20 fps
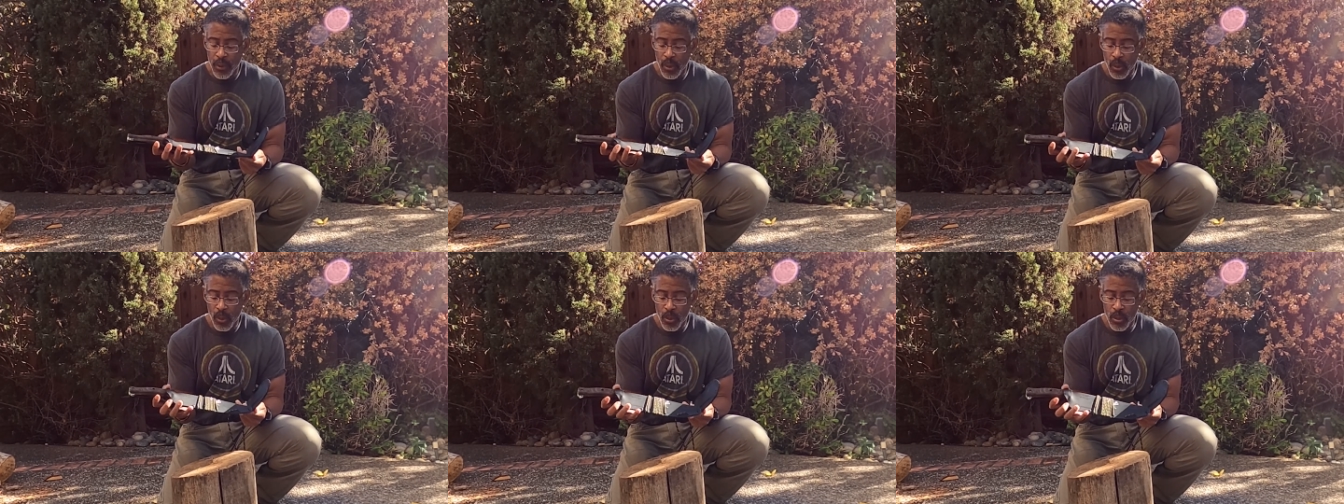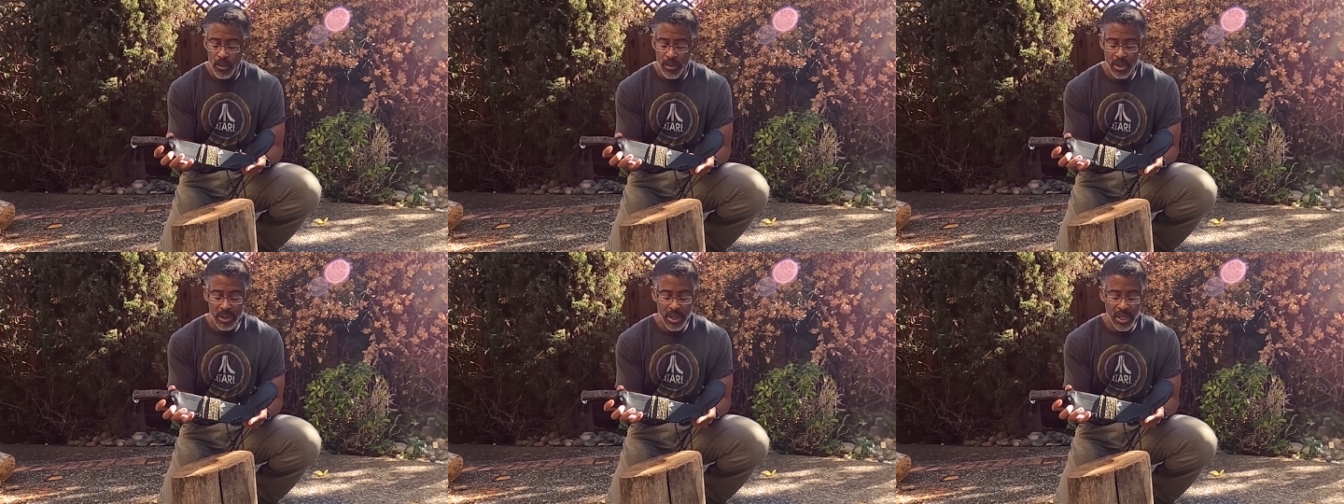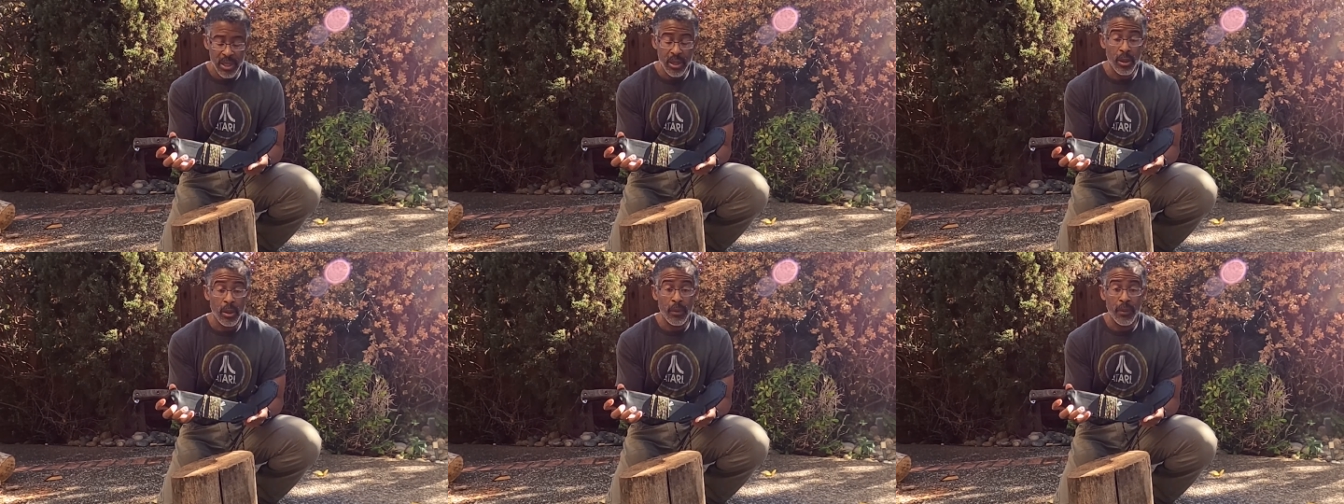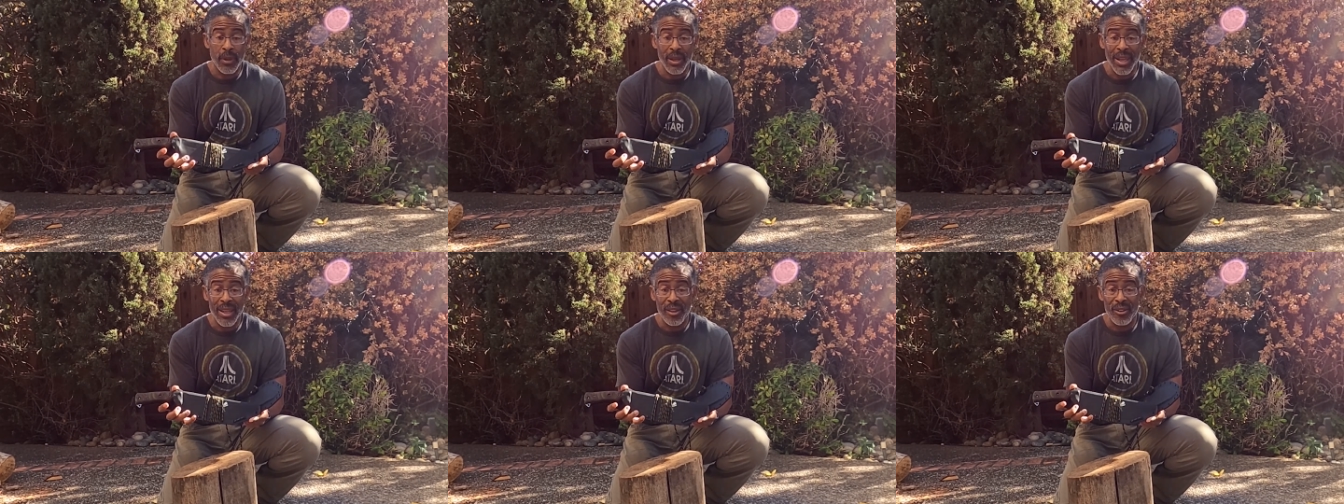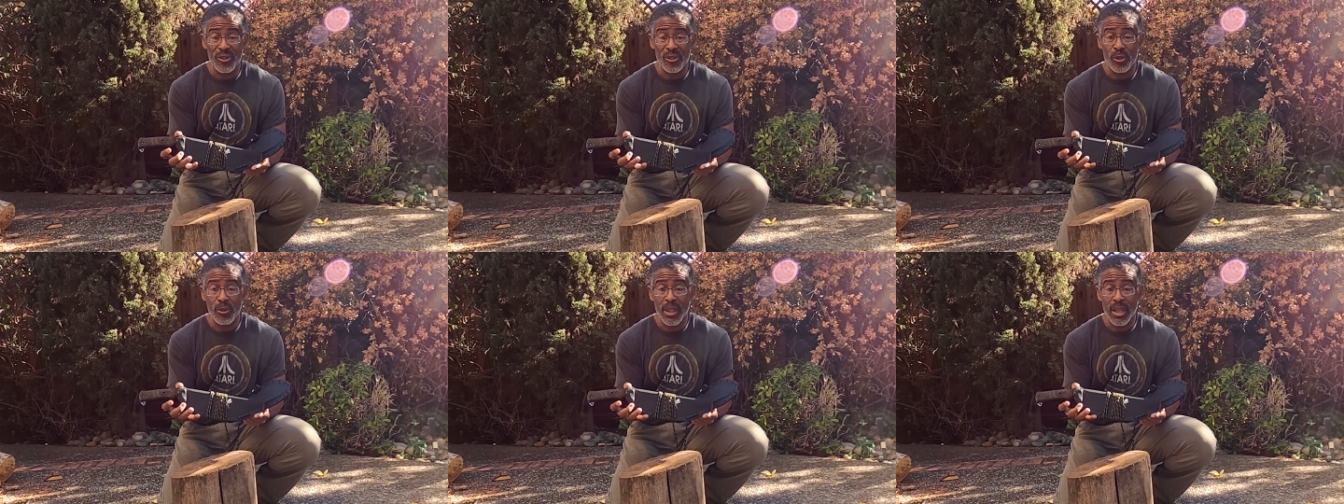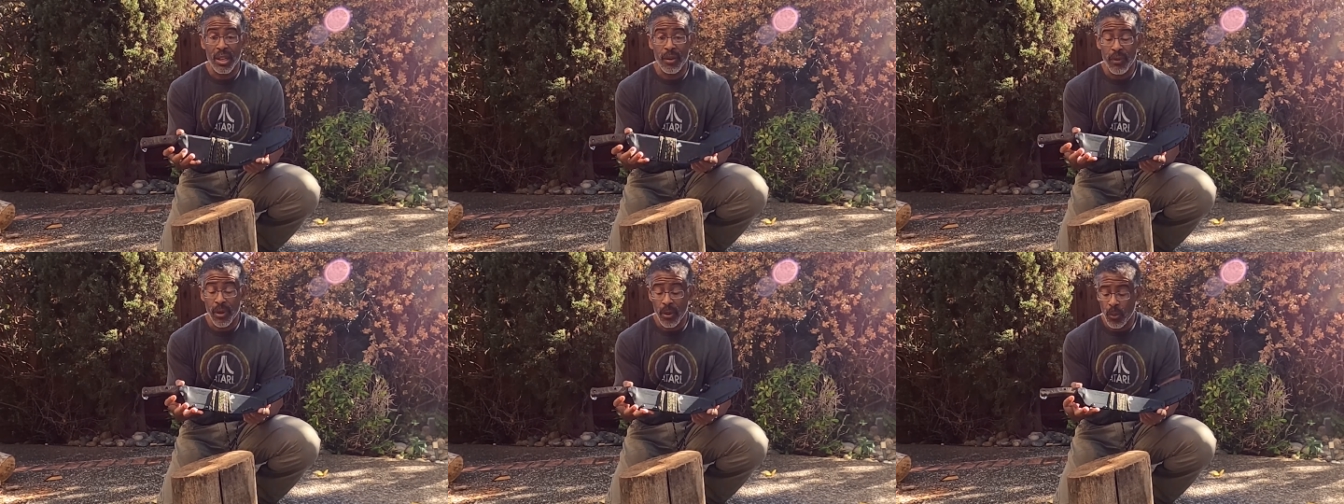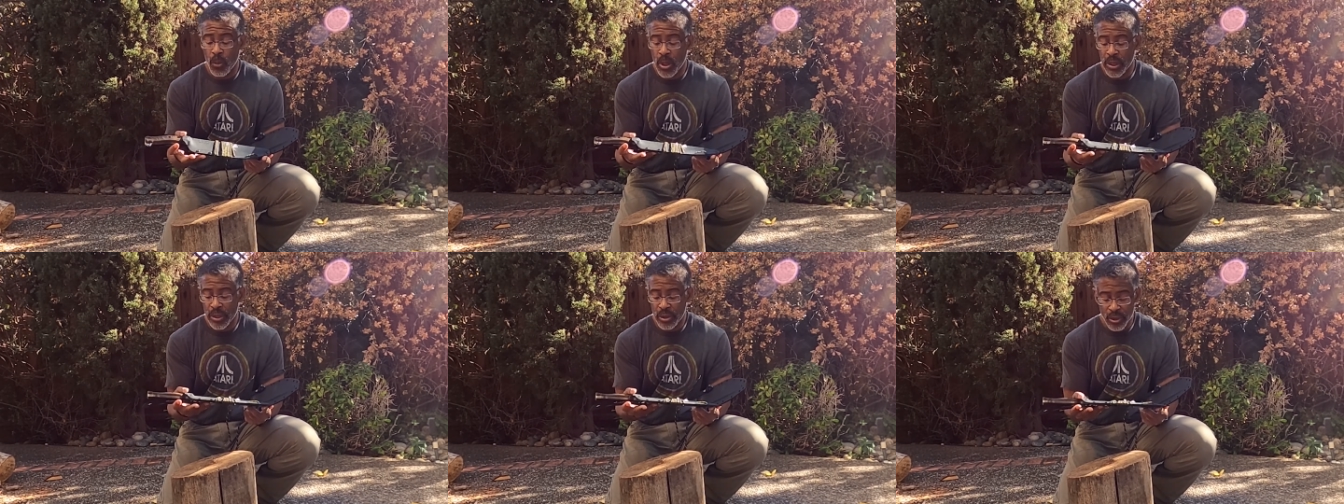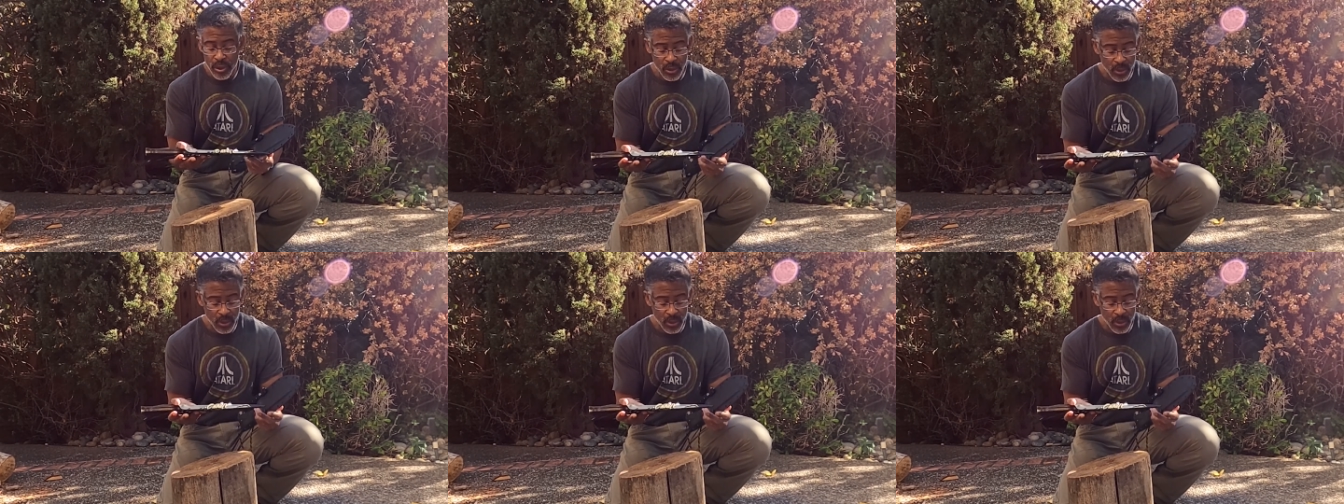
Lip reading: holes in here that I could do that if I wanted